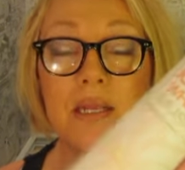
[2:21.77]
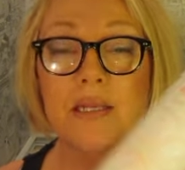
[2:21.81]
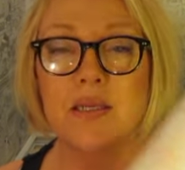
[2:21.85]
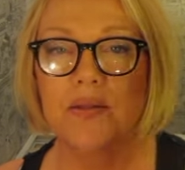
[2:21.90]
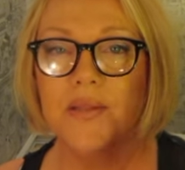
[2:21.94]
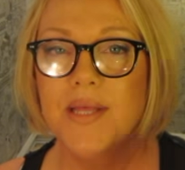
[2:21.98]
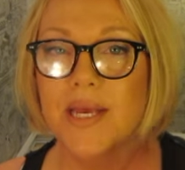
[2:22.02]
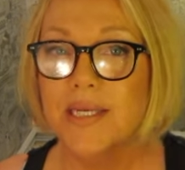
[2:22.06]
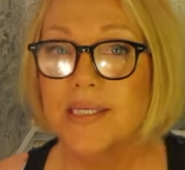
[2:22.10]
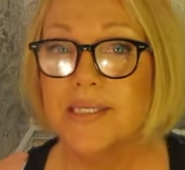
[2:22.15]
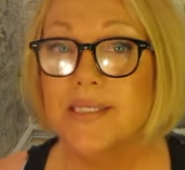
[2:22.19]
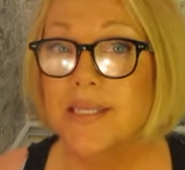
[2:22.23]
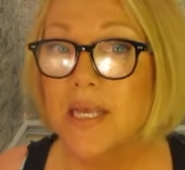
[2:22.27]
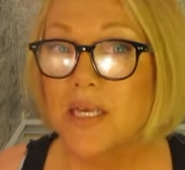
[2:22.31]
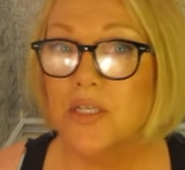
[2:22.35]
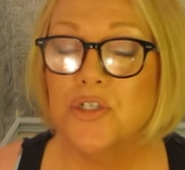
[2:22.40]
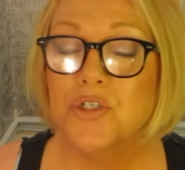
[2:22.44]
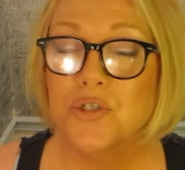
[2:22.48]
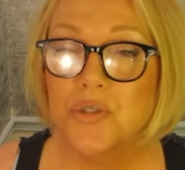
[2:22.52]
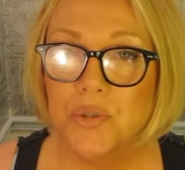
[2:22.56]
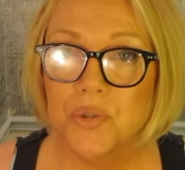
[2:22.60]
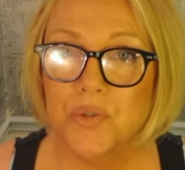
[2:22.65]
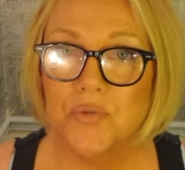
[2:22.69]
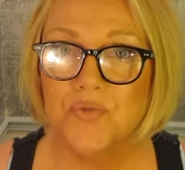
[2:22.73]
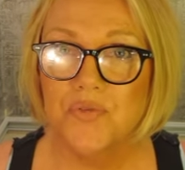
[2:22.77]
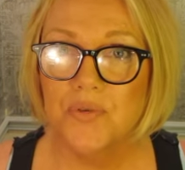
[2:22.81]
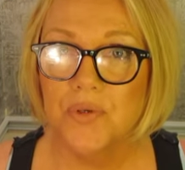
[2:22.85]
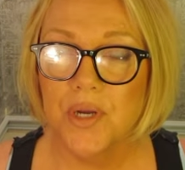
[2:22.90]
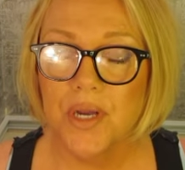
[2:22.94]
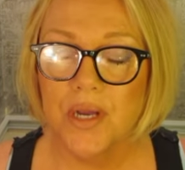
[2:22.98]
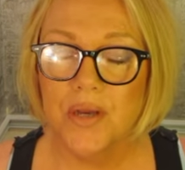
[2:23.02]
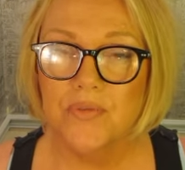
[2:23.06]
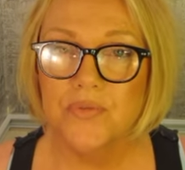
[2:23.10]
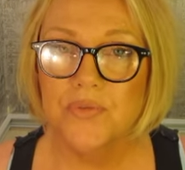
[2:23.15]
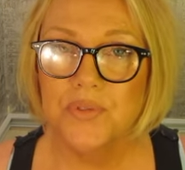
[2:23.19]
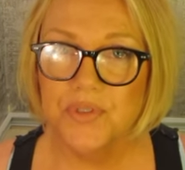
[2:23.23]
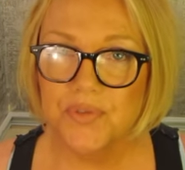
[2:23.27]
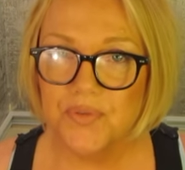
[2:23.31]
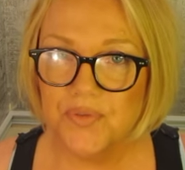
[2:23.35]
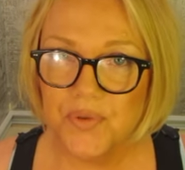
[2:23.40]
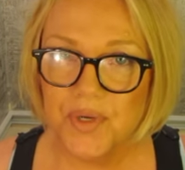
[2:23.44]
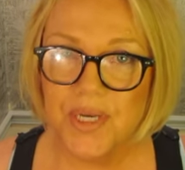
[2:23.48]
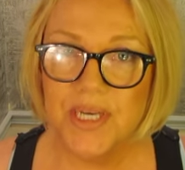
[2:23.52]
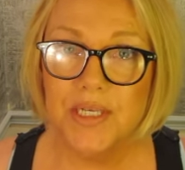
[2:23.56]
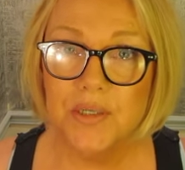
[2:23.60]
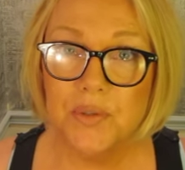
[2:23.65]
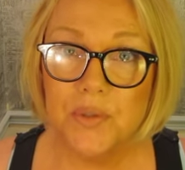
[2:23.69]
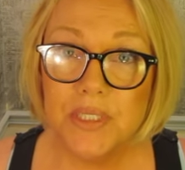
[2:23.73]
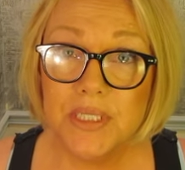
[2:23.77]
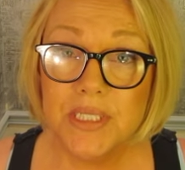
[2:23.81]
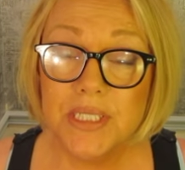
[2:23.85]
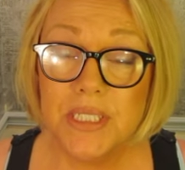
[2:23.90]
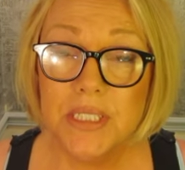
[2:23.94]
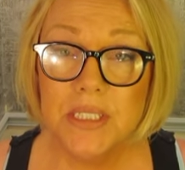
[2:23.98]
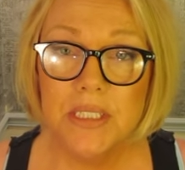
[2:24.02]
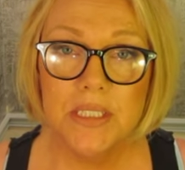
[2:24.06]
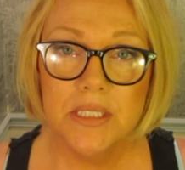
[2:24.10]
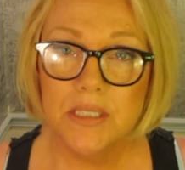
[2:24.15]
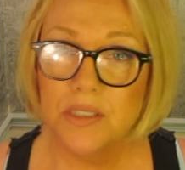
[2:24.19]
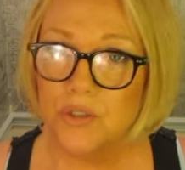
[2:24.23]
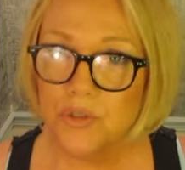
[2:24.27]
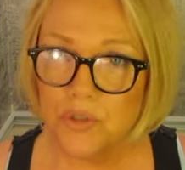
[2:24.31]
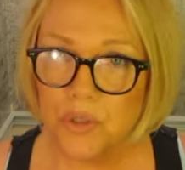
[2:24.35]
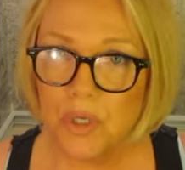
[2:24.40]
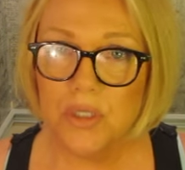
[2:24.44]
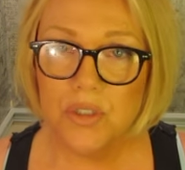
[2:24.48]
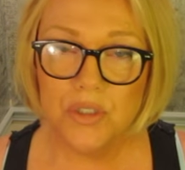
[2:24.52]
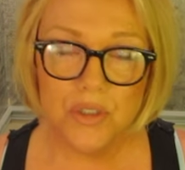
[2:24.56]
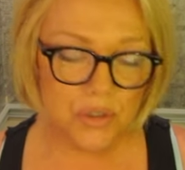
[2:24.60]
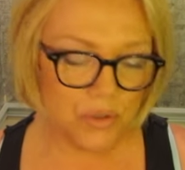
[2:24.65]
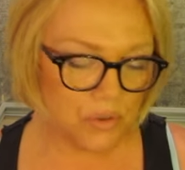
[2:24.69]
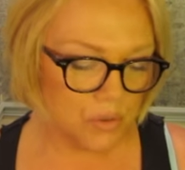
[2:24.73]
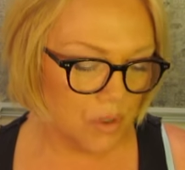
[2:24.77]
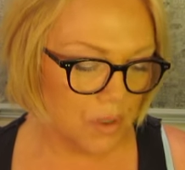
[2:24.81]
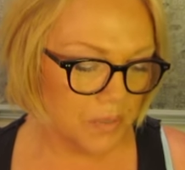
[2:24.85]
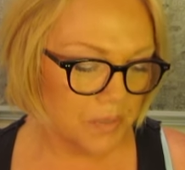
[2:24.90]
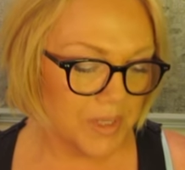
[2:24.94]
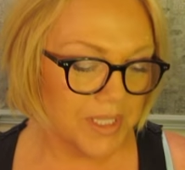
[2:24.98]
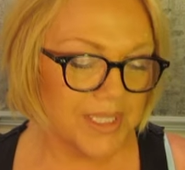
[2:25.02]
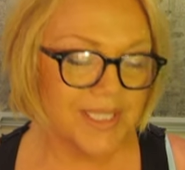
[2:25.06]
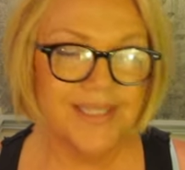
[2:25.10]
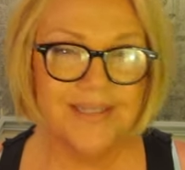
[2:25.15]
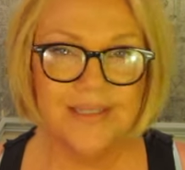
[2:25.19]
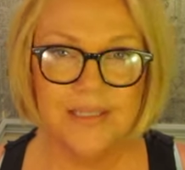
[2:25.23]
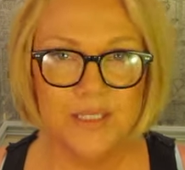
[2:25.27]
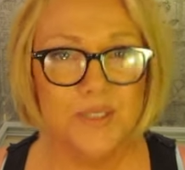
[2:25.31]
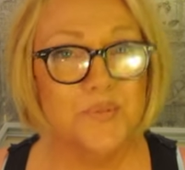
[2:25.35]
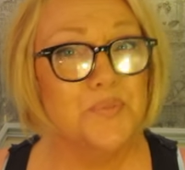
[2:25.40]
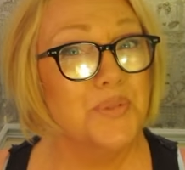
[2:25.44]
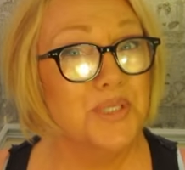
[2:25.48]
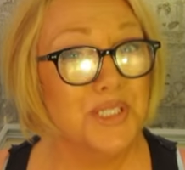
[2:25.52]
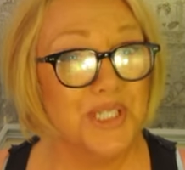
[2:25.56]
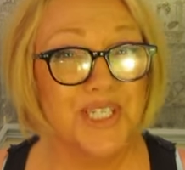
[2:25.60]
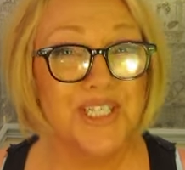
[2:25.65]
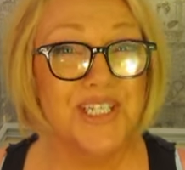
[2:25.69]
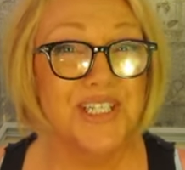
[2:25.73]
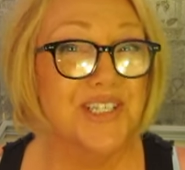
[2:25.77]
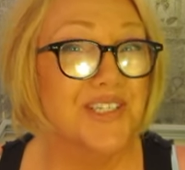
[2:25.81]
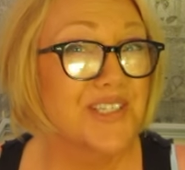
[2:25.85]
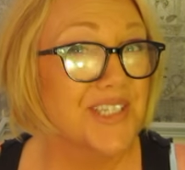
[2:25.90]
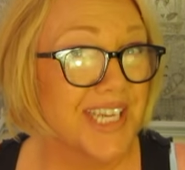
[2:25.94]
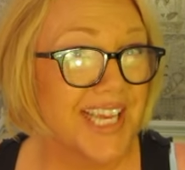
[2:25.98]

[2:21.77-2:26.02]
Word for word: Now that is not true for every fragrance in the drugstore, but in this particular